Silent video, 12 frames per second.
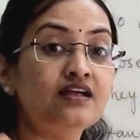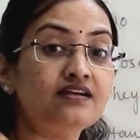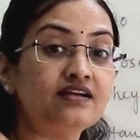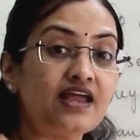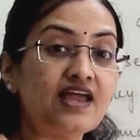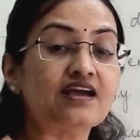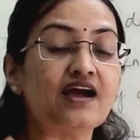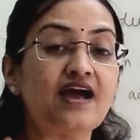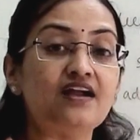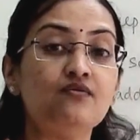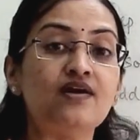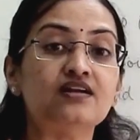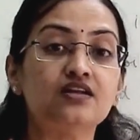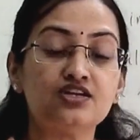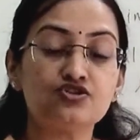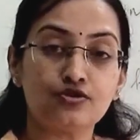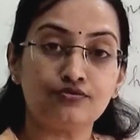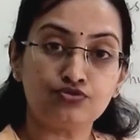take advantage
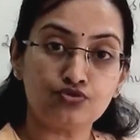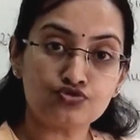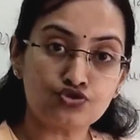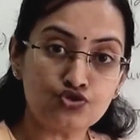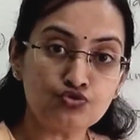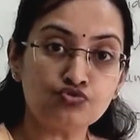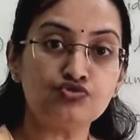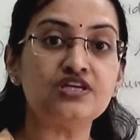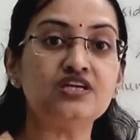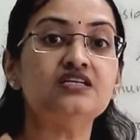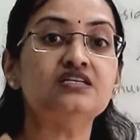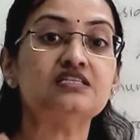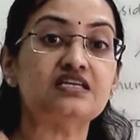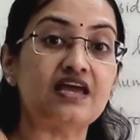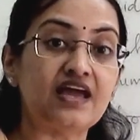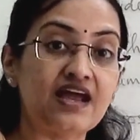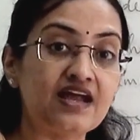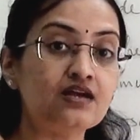of those nutrients
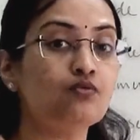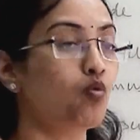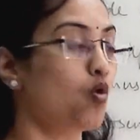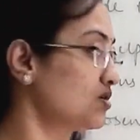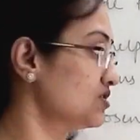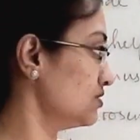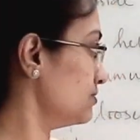and water.